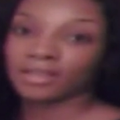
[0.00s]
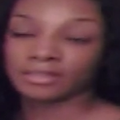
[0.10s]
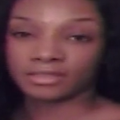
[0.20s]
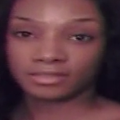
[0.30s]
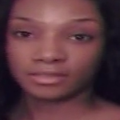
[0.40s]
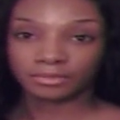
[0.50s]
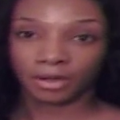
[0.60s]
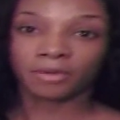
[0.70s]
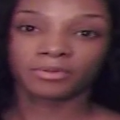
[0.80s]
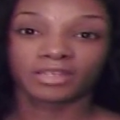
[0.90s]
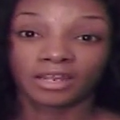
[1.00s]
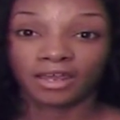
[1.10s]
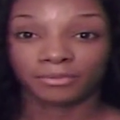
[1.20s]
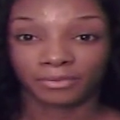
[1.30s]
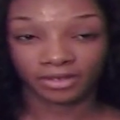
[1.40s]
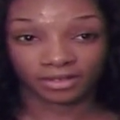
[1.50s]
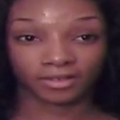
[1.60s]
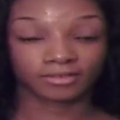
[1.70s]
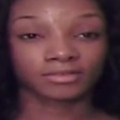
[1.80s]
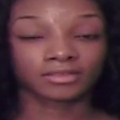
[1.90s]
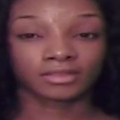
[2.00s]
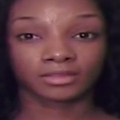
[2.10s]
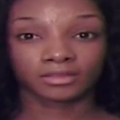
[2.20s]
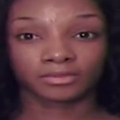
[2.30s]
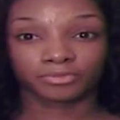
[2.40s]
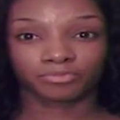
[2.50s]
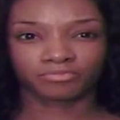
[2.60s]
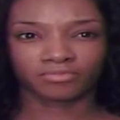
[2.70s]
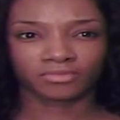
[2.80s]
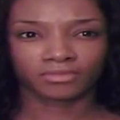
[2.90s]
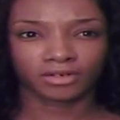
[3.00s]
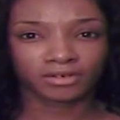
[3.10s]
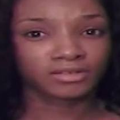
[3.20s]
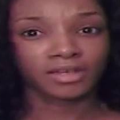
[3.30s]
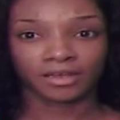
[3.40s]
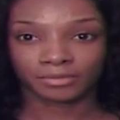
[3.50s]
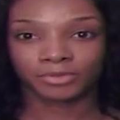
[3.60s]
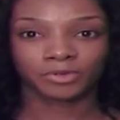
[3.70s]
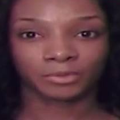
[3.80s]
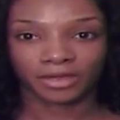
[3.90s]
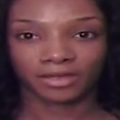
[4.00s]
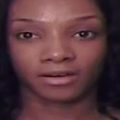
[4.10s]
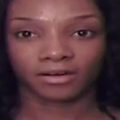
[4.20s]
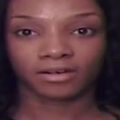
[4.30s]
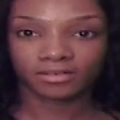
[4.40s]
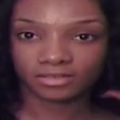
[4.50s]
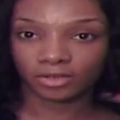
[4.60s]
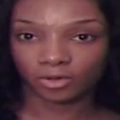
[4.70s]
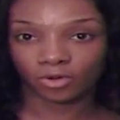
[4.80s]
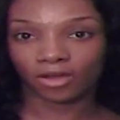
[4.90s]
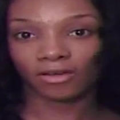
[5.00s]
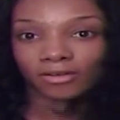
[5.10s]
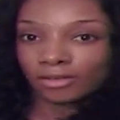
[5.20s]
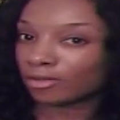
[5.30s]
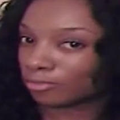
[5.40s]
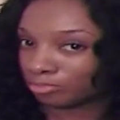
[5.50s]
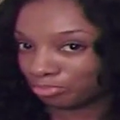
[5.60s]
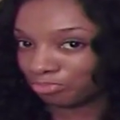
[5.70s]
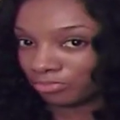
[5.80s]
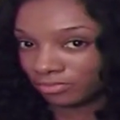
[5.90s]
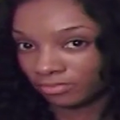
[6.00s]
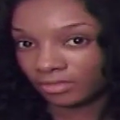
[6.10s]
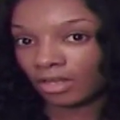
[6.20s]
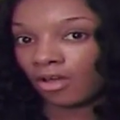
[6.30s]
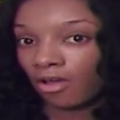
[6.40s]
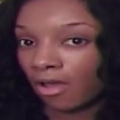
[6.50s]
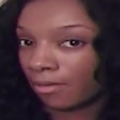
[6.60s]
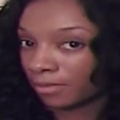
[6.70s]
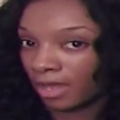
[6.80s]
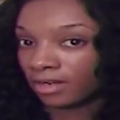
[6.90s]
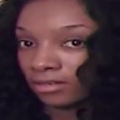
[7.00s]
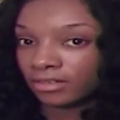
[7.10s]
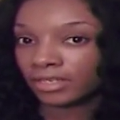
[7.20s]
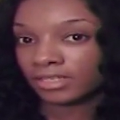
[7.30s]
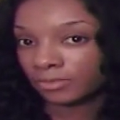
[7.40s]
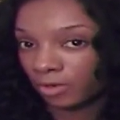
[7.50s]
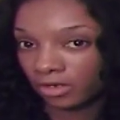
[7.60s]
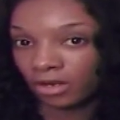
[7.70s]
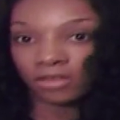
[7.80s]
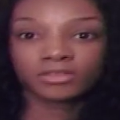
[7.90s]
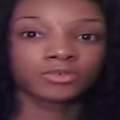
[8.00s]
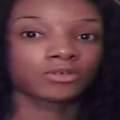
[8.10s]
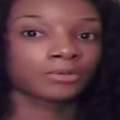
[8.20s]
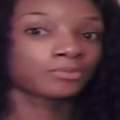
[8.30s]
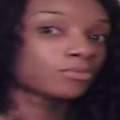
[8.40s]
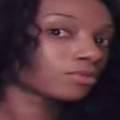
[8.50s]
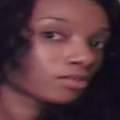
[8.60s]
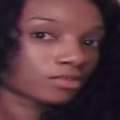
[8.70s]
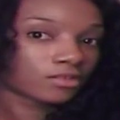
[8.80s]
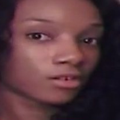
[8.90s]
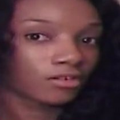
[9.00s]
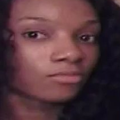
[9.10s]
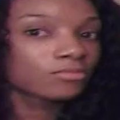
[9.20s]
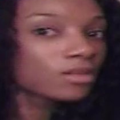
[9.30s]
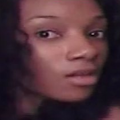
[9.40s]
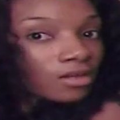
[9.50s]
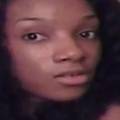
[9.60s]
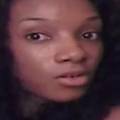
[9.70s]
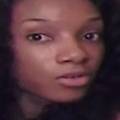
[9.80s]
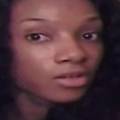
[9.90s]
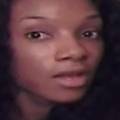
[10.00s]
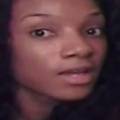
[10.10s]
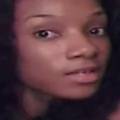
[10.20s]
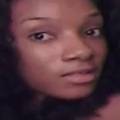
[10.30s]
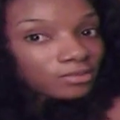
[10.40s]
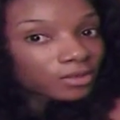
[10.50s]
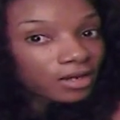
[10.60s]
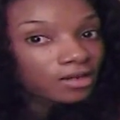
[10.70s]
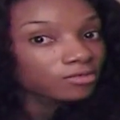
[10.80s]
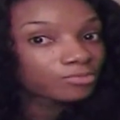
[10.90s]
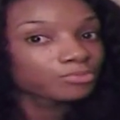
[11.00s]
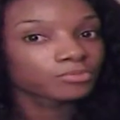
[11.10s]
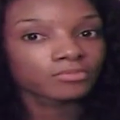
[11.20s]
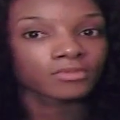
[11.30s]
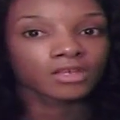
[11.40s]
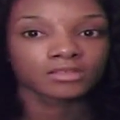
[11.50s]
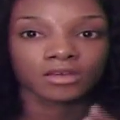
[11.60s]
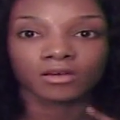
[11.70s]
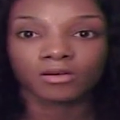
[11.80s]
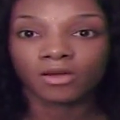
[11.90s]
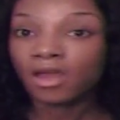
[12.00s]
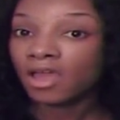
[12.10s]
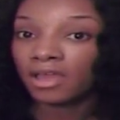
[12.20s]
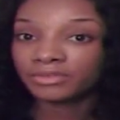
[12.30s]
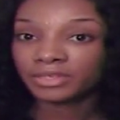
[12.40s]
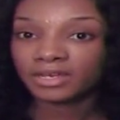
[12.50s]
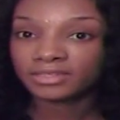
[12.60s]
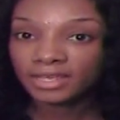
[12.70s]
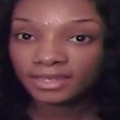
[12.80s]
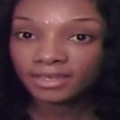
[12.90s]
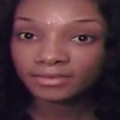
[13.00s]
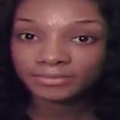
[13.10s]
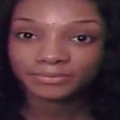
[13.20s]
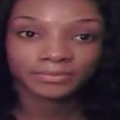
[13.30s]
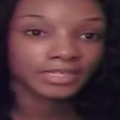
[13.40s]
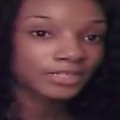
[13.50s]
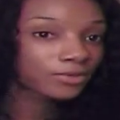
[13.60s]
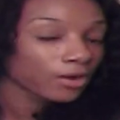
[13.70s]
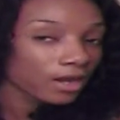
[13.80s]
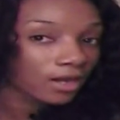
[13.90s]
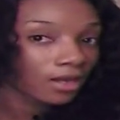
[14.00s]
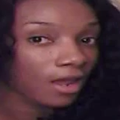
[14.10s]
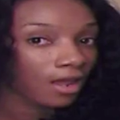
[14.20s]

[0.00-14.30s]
This is probably like my third time doing my hair. So, you know, I'm kind of learning as I'm going along too, and I'm just, you know, showing you guys what I know. So, if you guys like it, please rate.